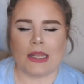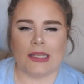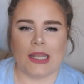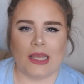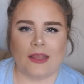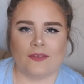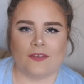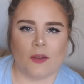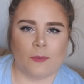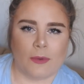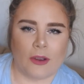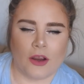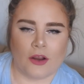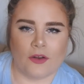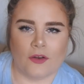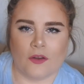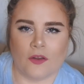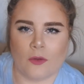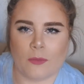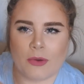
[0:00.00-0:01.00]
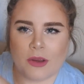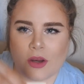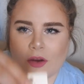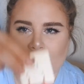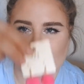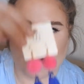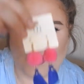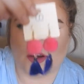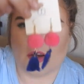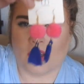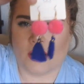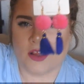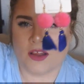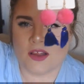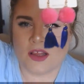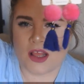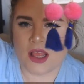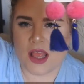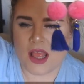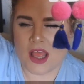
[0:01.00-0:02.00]
Next up are another pair of
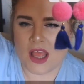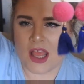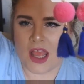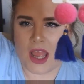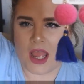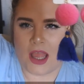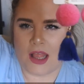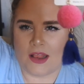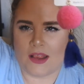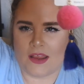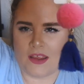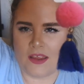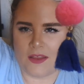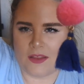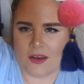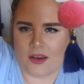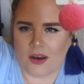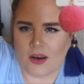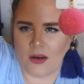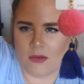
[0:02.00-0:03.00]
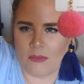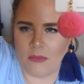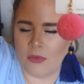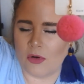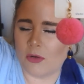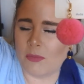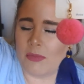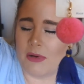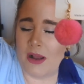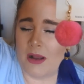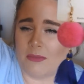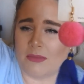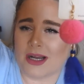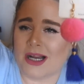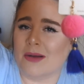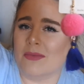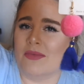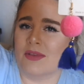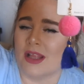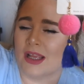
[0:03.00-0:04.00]
earrings, and these are more
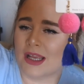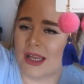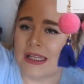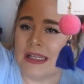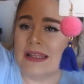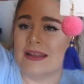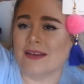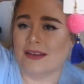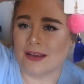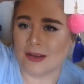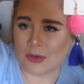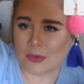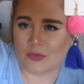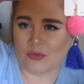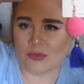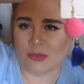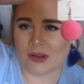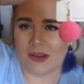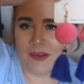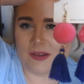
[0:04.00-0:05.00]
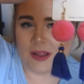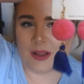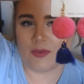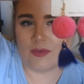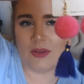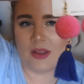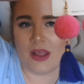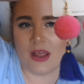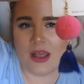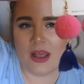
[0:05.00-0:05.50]
pom-poms, like I need to get over myself.